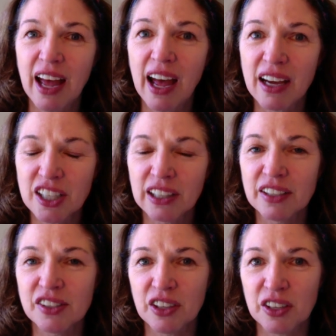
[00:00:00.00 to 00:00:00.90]
actually
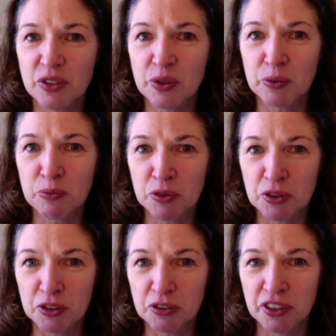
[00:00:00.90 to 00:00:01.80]
starts to
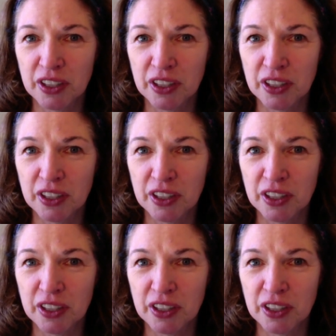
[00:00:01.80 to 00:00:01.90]
improve.